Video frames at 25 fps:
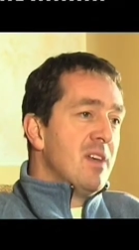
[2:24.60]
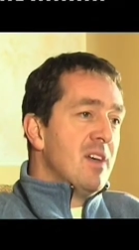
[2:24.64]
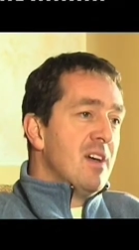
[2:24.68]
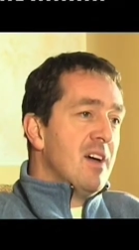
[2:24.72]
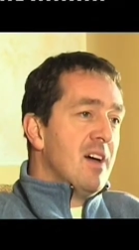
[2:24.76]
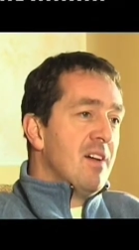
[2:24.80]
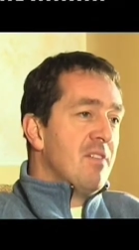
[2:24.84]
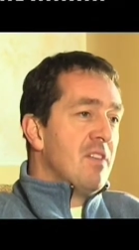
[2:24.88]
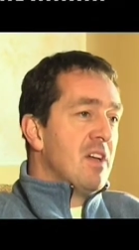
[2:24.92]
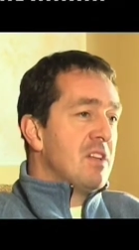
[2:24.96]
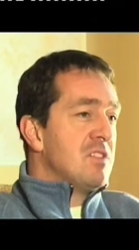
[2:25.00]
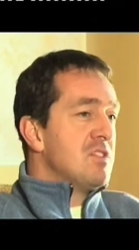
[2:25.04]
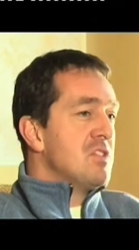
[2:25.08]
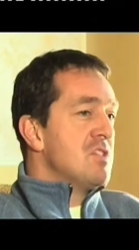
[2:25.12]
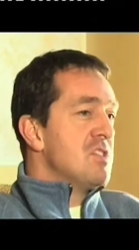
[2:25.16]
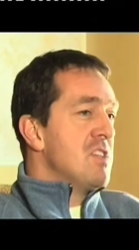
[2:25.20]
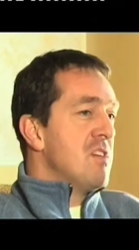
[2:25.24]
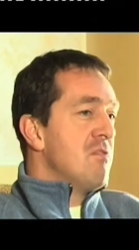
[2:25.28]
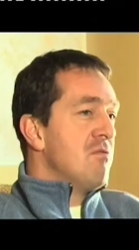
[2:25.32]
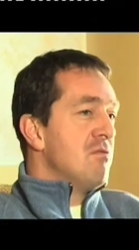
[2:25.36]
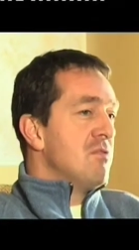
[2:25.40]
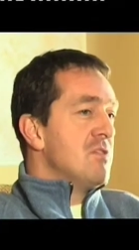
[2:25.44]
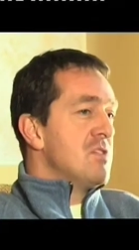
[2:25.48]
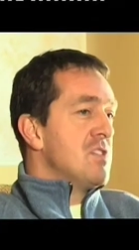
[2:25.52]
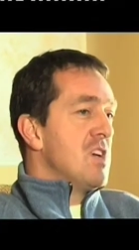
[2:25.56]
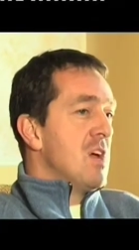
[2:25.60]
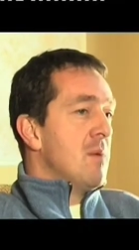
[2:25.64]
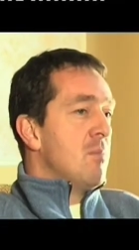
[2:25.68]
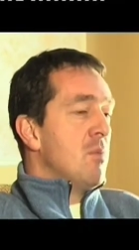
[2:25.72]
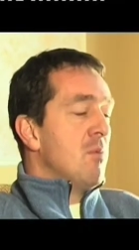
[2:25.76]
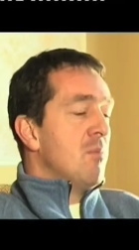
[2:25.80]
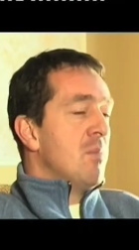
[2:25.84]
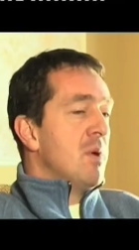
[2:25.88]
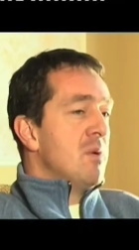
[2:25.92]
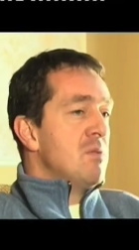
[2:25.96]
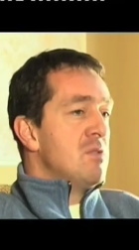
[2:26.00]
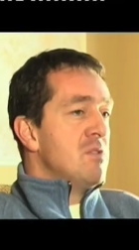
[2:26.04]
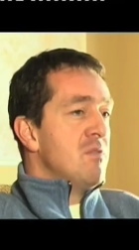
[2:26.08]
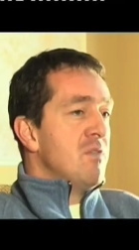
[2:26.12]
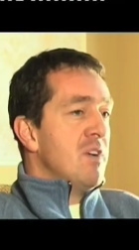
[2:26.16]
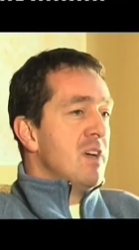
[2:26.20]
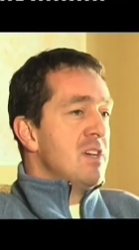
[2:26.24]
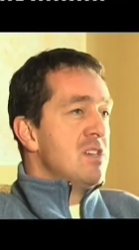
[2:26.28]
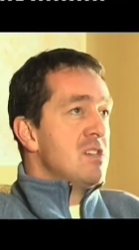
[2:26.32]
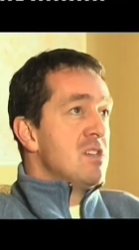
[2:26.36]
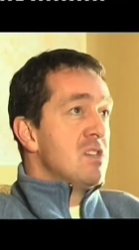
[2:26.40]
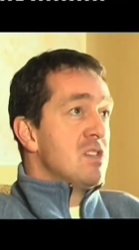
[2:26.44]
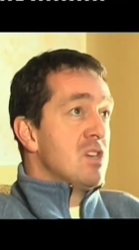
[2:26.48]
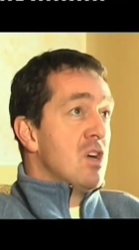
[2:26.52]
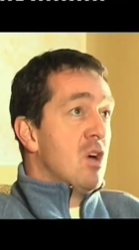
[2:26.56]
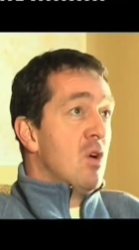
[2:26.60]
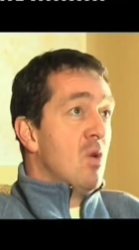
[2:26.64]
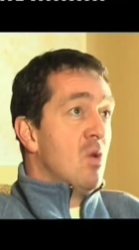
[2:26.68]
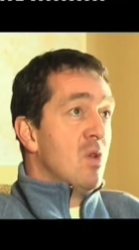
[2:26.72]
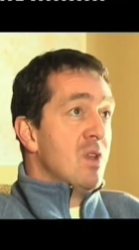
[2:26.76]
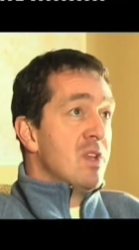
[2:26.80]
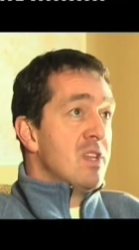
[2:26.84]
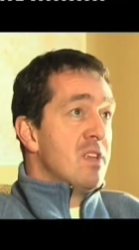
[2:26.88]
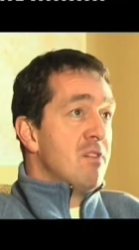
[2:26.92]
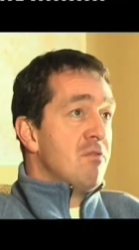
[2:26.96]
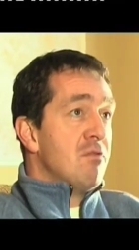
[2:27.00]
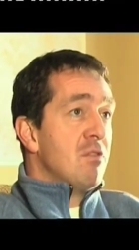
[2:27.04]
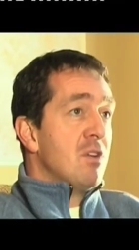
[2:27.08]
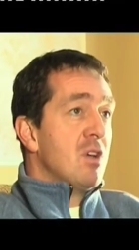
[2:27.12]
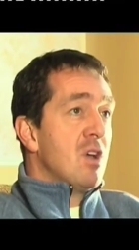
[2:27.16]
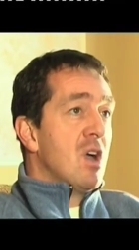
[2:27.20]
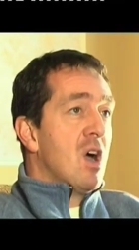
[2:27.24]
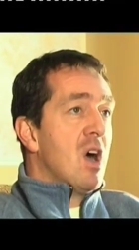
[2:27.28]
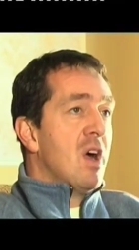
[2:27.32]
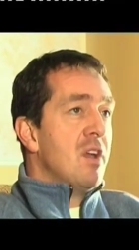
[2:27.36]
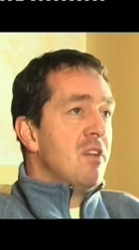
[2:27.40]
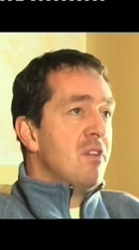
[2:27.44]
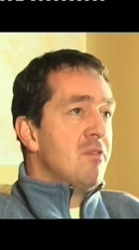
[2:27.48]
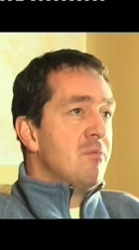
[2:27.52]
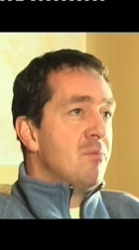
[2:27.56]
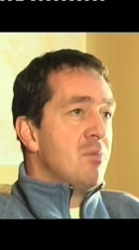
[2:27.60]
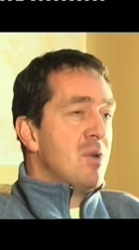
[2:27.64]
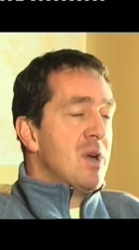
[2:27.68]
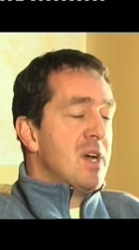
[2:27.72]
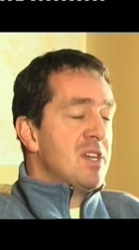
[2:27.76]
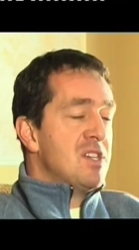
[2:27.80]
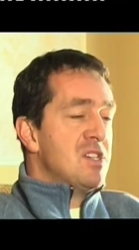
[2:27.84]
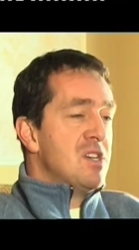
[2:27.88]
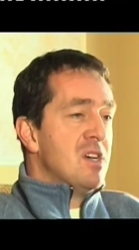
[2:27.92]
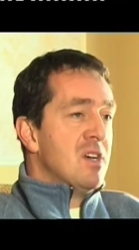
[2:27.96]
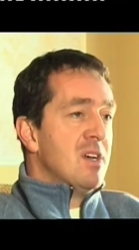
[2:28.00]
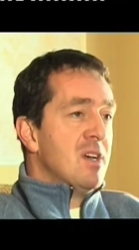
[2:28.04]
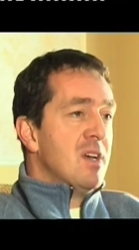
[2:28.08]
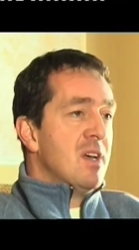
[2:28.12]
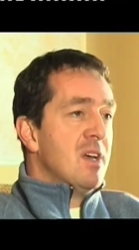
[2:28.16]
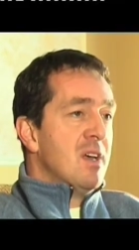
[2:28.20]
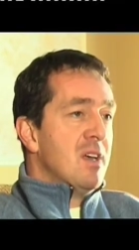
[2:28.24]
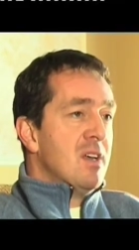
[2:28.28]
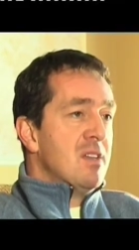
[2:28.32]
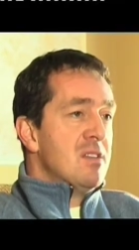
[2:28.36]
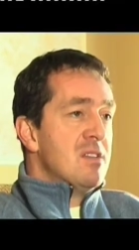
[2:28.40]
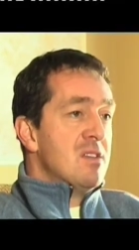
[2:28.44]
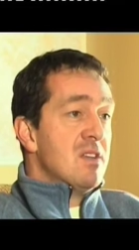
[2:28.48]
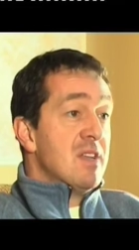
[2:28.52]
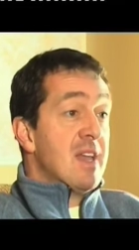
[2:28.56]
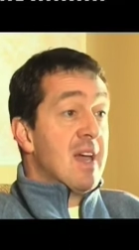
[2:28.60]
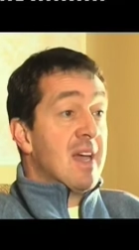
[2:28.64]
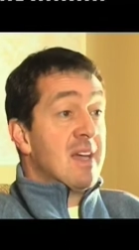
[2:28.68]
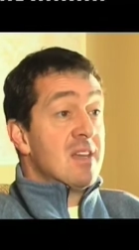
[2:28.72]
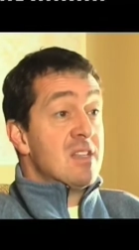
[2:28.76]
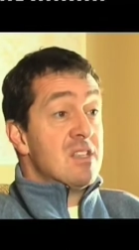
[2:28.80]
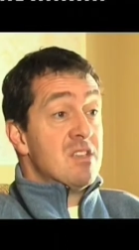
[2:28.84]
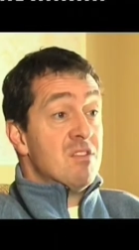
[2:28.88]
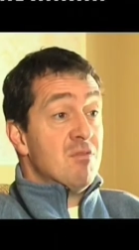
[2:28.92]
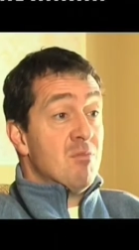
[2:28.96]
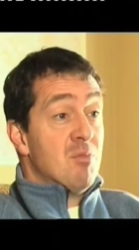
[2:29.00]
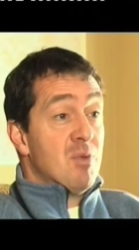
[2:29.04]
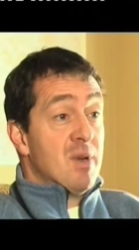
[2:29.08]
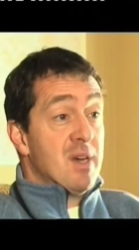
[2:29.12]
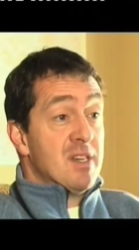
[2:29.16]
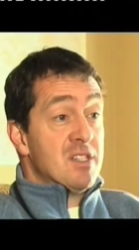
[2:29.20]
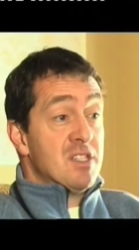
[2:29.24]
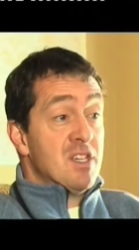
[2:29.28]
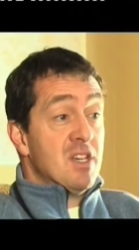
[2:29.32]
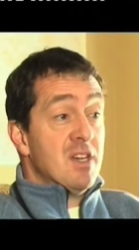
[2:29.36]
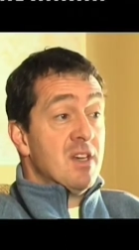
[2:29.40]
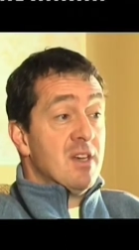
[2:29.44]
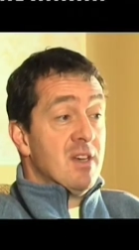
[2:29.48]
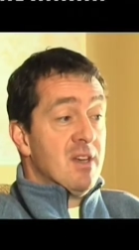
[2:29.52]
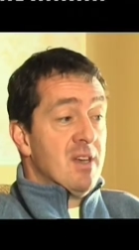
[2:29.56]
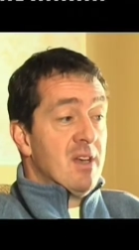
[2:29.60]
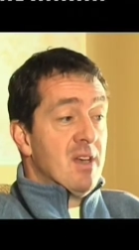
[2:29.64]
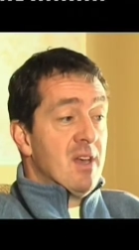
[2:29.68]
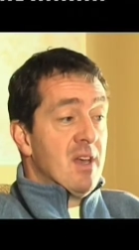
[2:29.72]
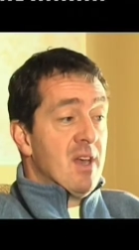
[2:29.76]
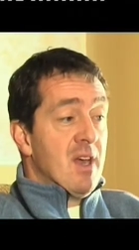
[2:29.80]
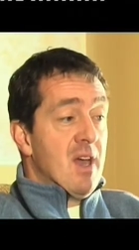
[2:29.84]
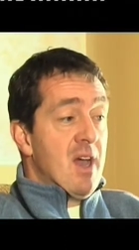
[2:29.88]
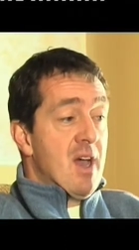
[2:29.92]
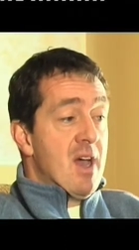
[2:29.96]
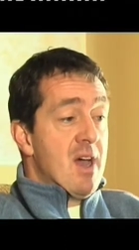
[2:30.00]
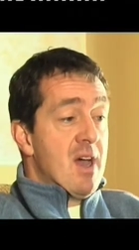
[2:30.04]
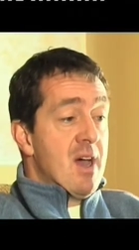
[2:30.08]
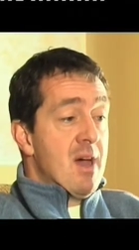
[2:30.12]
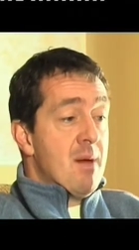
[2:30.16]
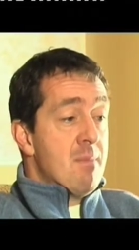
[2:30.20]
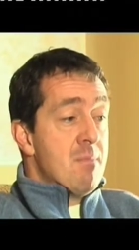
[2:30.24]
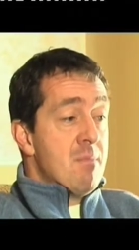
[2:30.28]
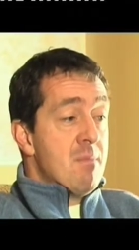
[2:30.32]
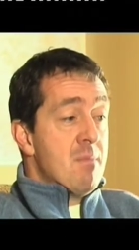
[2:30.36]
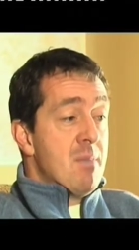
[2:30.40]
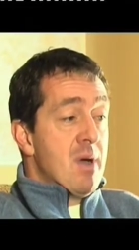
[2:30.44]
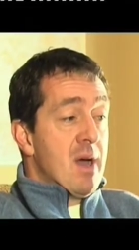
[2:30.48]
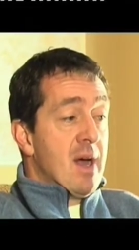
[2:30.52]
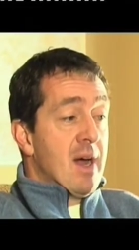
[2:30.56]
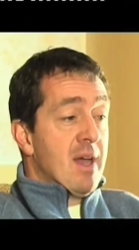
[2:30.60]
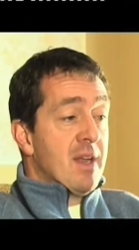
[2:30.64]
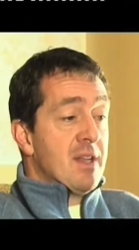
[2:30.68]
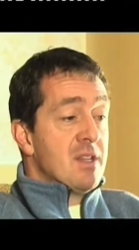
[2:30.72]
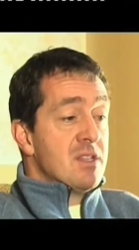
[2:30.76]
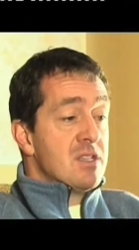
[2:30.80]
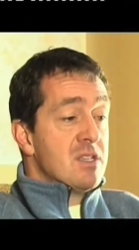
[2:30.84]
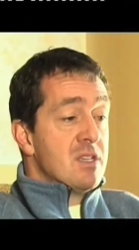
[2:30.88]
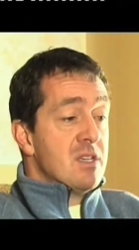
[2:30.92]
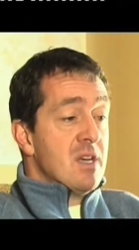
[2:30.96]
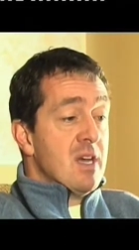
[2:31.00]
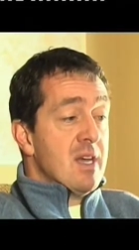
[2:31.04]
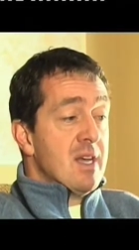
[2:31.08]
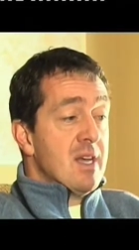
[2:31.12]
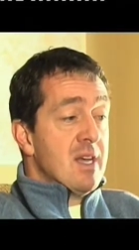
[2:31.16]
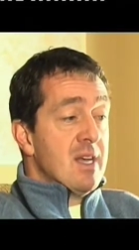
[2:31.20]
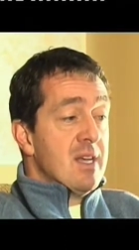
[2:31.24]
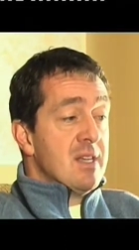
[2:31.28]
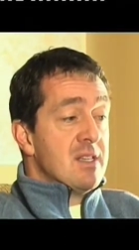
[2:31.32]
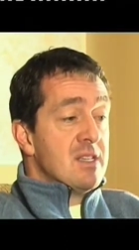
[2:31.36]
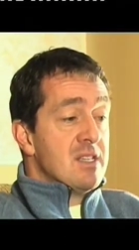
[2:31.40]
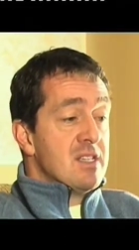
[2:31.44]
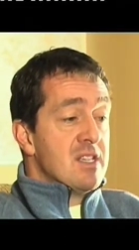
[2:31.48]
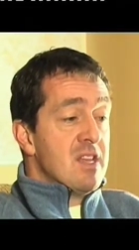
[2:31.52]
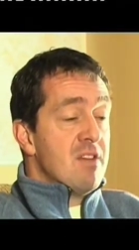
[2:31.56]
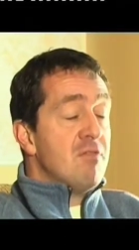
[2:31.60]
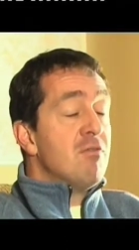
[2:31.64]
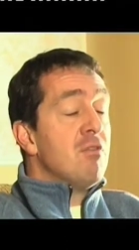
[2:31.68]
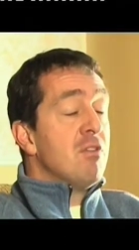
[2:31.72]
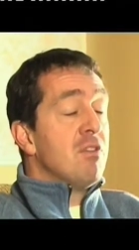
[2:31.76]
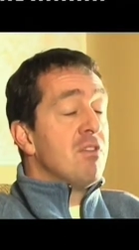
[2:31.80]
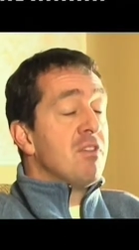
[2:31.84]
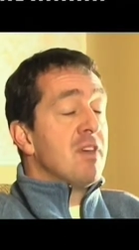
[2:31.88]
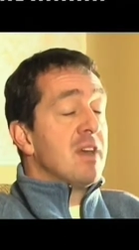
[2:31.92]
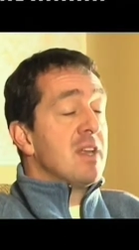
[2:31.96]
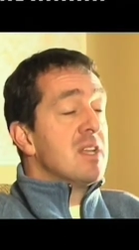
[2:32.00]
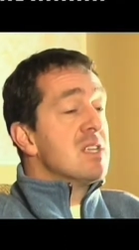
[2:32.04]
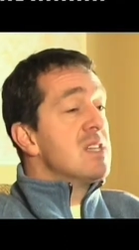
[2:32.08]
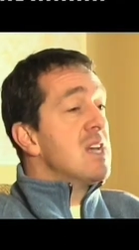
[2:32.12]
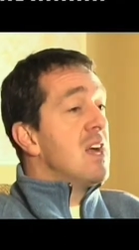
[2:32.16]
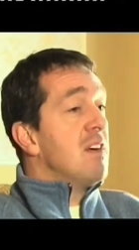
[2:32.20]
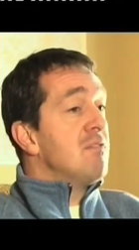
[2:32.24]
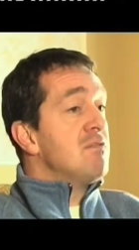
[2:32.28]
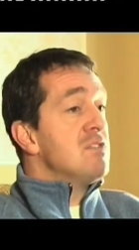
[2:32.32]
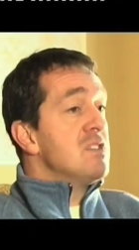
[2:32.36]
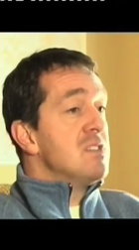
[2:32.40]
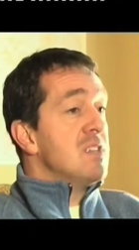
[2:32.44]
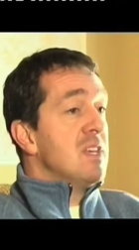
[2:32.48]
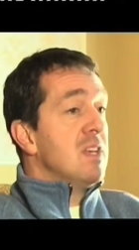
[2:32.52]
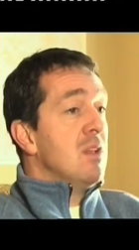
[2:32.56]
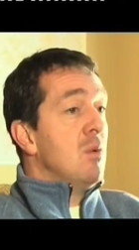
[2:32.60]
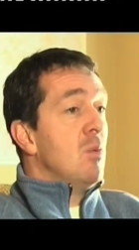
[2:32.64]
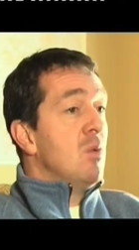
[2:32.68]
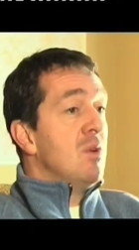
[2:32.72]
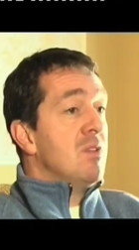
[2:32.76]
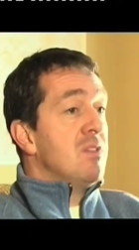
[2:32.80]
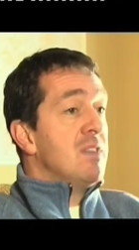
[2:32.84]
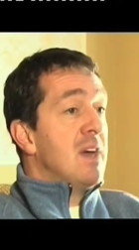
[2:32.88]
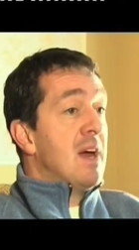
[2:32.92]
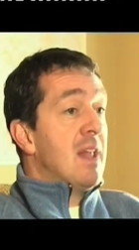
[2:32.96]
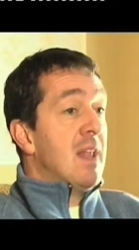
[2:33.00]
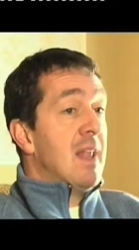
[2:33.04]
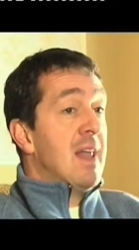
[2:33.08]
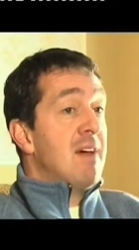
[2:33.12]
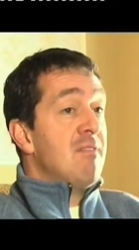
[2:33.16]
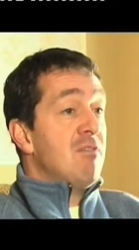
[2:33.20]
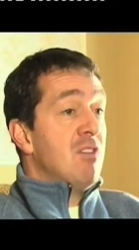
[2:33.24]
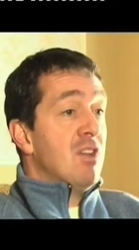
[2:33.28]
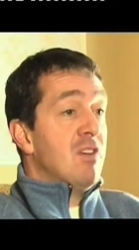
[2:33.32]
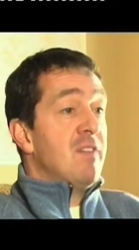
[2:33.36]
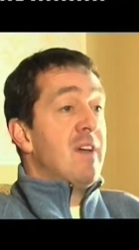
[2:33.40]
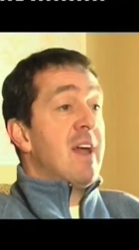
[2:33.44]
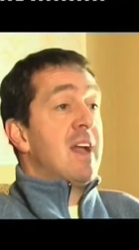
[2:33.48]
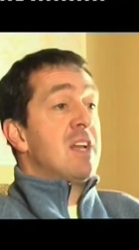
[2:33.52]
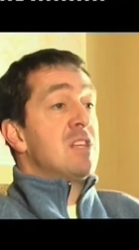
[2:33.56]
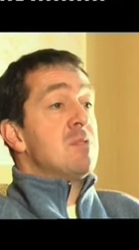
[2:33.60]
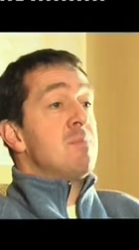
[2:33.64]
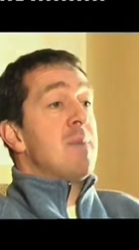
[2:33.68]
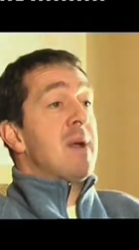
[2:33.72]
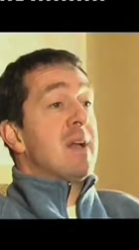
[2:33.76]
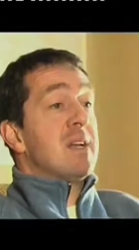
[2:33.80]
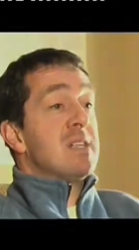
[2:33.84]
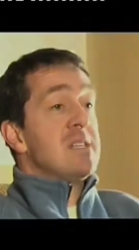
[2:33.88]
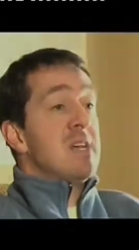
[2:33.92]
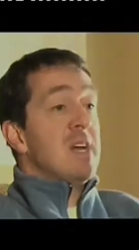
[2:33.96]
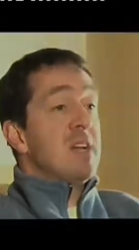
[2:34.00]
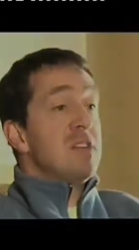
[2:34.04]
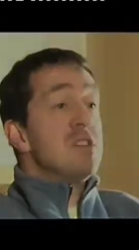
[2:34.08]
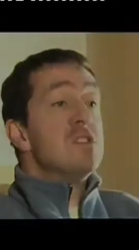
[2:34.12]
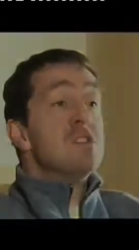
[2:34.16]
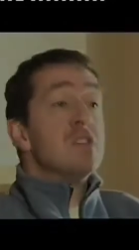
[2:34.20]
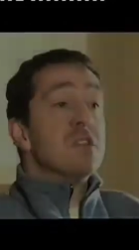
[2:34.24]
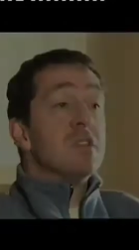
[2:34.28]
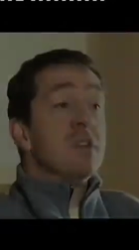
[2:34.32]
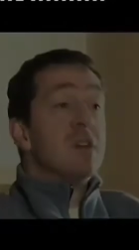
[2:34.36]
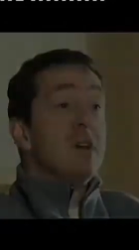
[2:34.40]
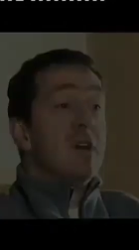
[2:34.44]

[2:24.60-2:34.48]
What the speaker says: And that's a different type of motivation. It's a wholly different kind of pressure, to negative pressure, and it's a different thing to have to deal with that level of expectation.